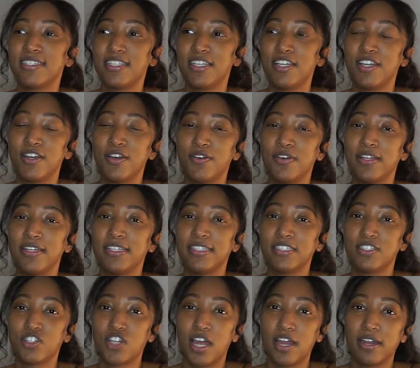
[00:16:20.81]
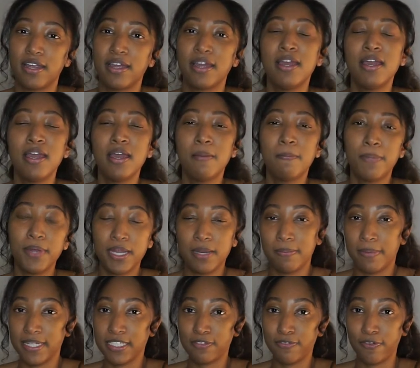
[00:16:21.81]
you know, and try to put your
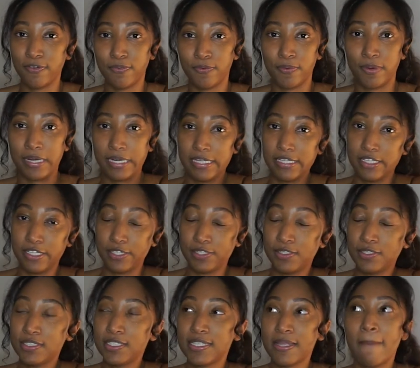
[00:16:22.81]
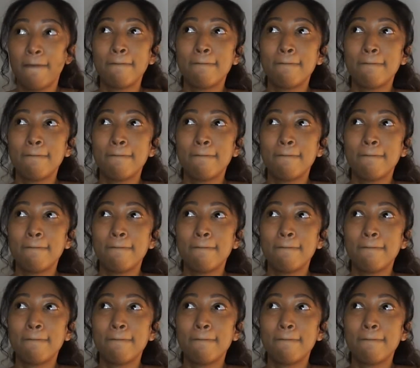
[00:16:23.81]
best foot forward in those.